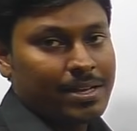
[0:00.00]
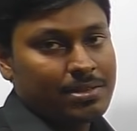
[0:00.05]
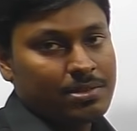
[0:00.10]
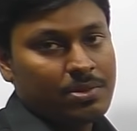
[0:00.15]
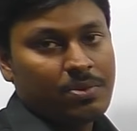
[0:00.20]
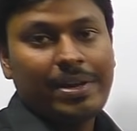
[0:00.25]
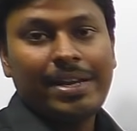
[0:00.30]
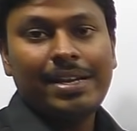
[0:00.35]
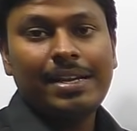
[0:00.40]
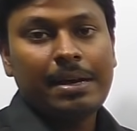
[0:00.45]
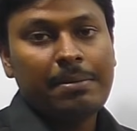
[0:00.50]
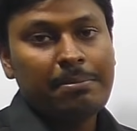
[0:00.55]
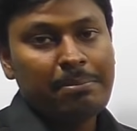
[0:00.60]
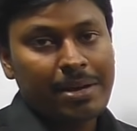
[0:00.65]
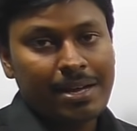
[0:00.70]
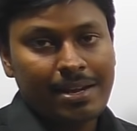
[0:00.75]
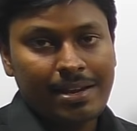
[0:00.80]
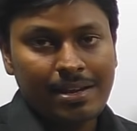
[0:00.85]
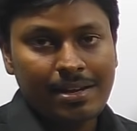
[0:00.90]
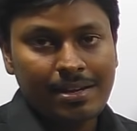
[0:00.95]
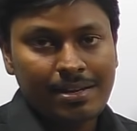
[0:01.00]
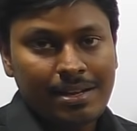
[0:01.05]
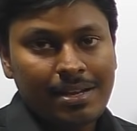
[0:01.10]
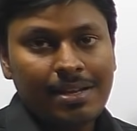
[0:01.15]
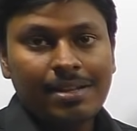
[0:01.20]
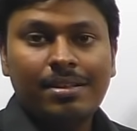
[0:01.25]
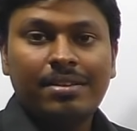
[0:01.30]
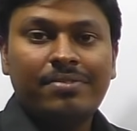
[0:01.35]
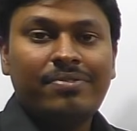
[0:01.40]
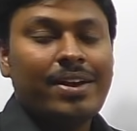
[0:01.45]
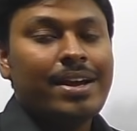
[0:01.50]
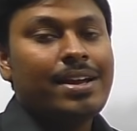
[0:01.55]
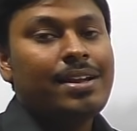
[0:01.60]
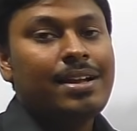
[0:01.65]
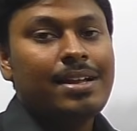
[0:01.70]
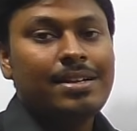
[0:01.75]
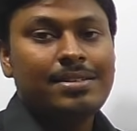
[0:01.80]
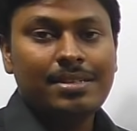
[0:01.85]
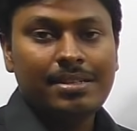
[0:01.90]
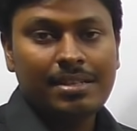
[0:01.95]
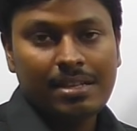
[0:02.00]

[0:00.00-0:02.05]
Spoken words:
So while comparing it, the final answer